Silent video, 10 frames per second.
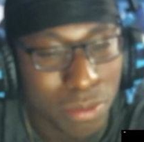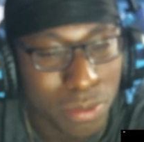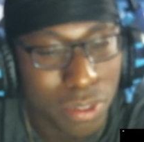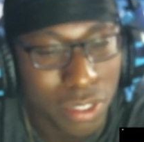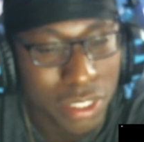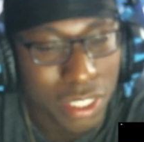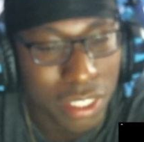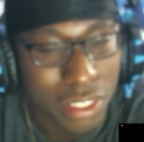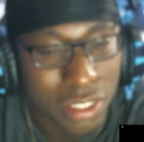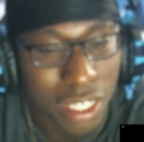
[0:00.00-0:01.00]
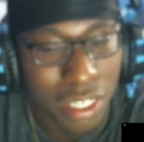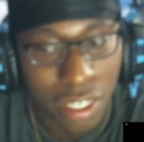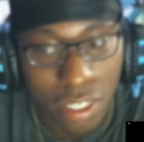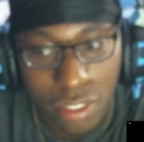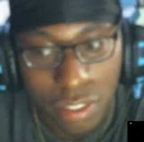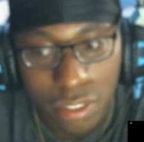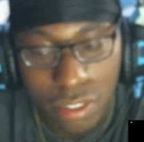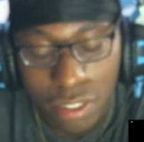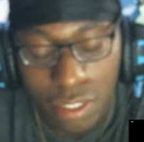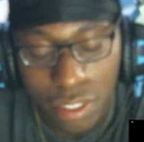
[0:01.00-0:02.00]
You know what I'm saying? Kind of like a,
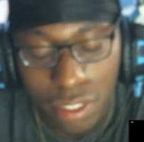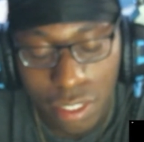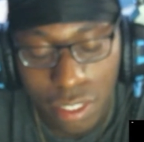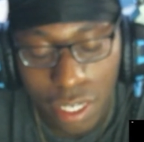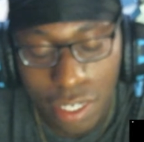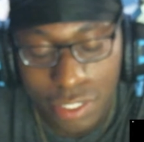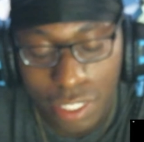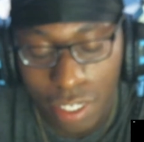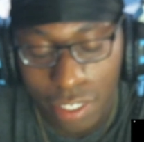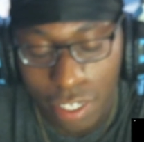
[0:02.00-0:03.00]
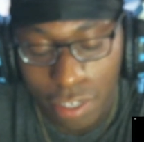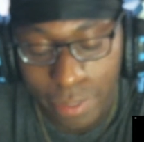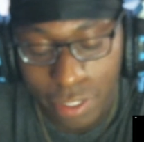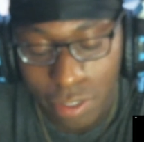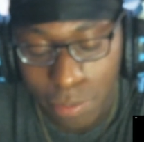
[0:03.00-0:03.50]
I ain't gonna say like a documentary,